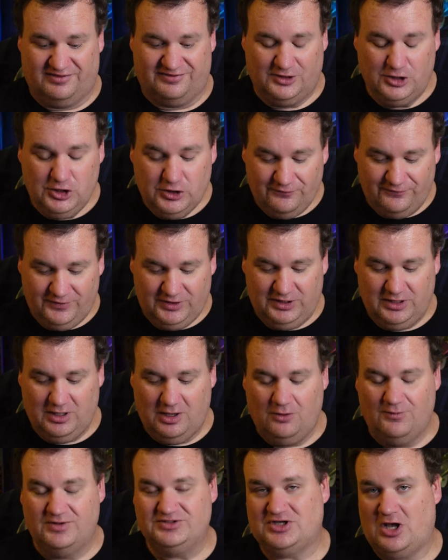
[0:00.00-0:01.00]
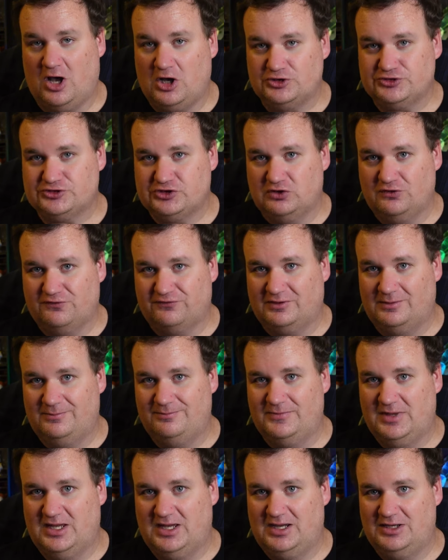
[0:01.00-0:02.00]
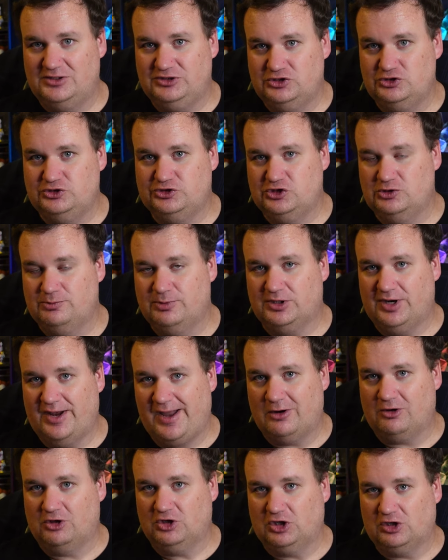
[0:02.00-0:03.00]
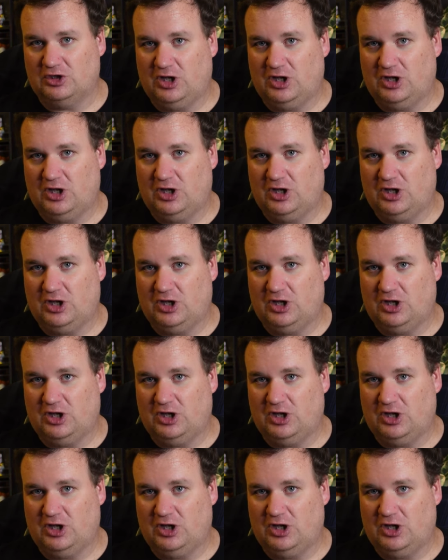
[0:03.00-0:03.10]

third video is also from the YouTuber Eric